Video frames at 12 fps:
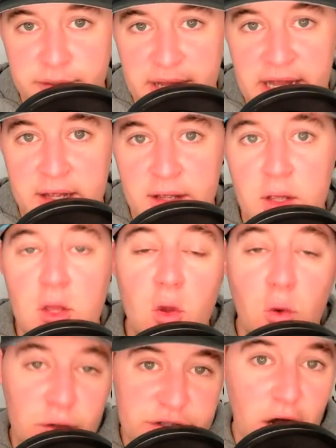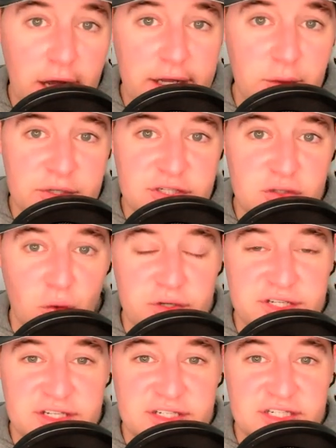to me when talking with
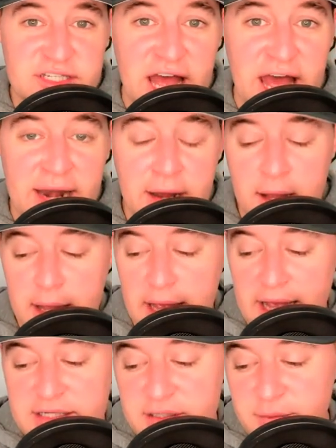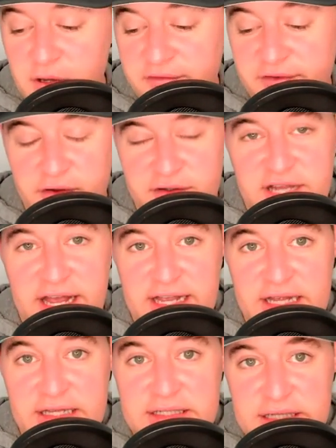sources, is that SMU feels like
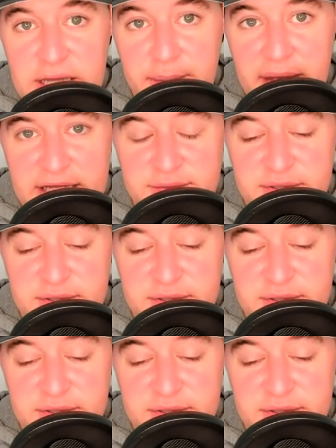it's in the best